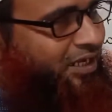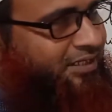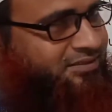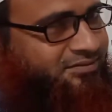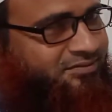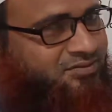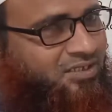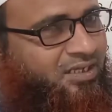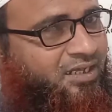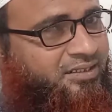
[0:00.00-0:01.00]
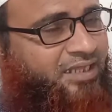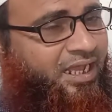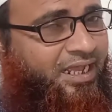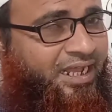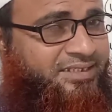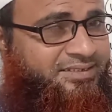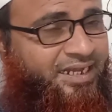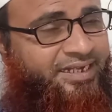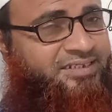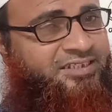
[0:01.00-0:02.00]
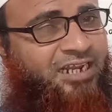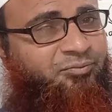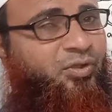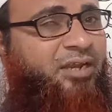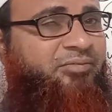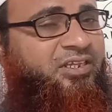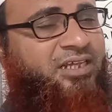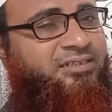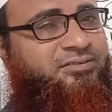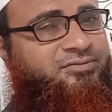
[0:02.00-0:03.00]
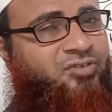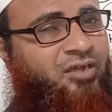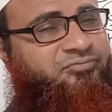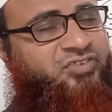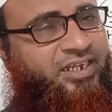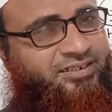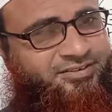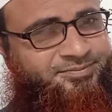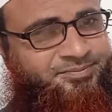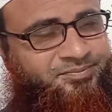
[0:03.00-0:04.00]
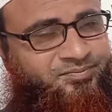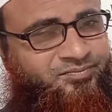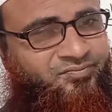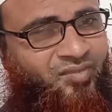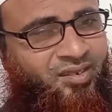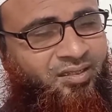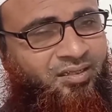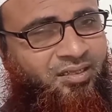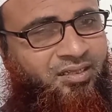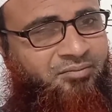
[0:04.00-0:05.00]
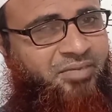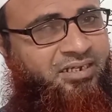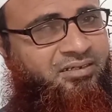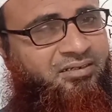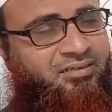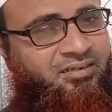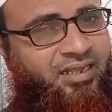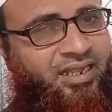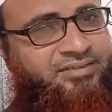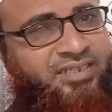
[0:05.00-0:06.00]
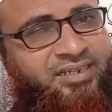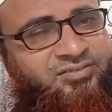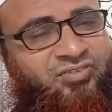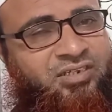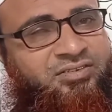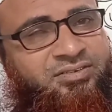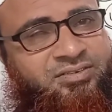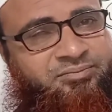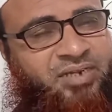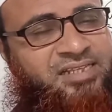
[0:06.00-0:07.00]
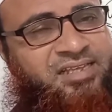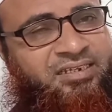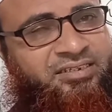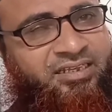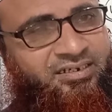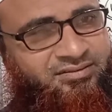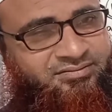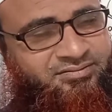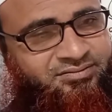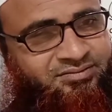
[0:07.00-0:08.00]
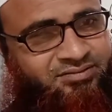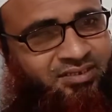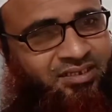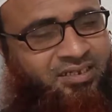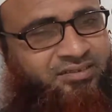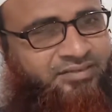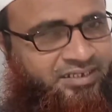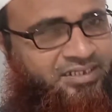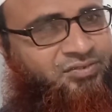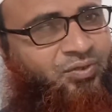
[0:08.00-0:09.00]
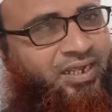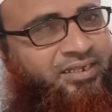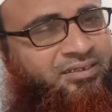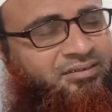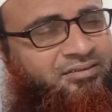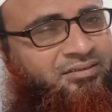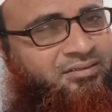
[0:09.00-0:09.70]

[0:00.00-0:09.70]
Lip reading: what, the answer itself will be the object, but answer is not present here. That is why